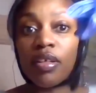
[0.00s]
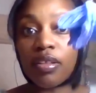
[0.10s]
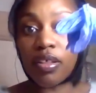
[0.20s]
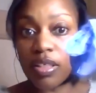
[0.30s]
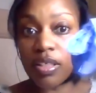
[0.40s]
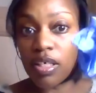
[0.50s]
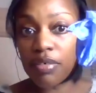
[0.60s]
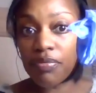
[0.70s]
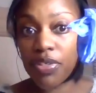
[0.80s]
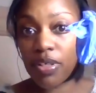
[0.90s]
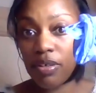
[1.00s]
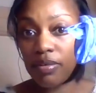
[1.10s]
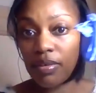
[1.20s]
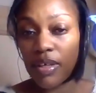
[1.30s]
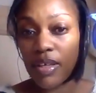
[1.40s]
the gloves,
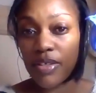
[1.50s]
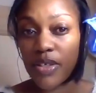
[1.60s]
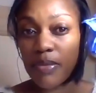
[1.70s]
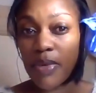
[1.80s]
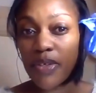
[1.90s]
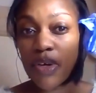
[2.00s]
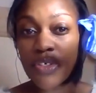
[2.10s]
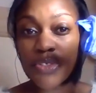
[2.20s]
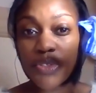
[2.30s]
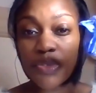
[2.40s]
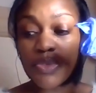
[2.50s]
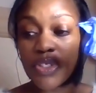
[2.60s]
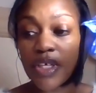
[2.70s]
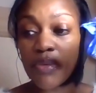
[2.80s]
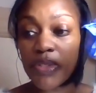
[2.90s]
I sent my daughter to school
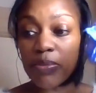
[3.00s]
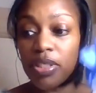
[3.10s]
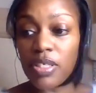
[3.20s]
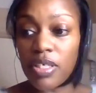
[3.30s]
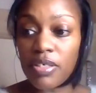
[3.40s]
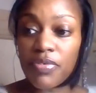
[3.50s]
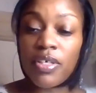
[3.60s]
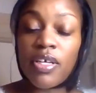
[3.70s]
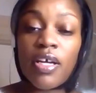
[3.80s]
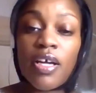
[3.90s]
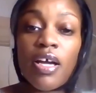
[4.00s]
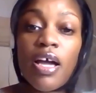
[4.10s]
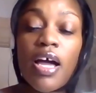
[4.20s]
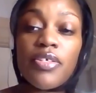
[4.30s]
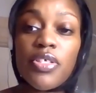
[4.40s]
today with some gloves.
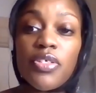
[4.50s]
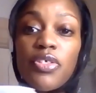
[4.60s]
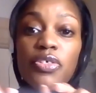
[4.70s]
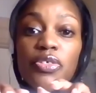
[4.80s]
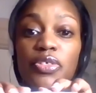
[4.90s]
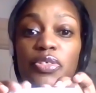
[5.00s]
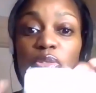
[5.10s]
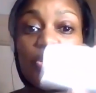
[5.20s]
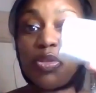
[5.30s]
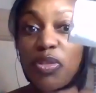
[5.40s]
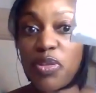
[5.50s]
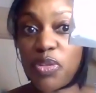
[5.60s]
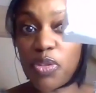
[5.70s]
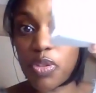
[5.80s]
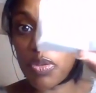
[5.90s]
I sent her
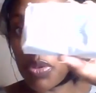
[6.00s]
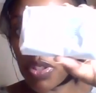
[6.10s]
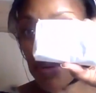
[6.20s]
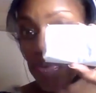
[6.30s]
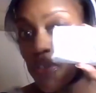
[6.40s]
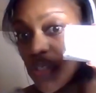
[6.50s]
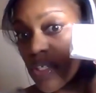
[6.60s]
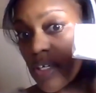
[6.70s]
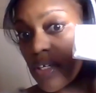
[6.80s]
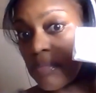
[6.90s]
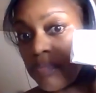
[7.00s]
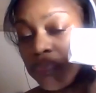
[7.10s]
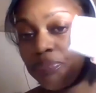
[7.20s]
to school today with some,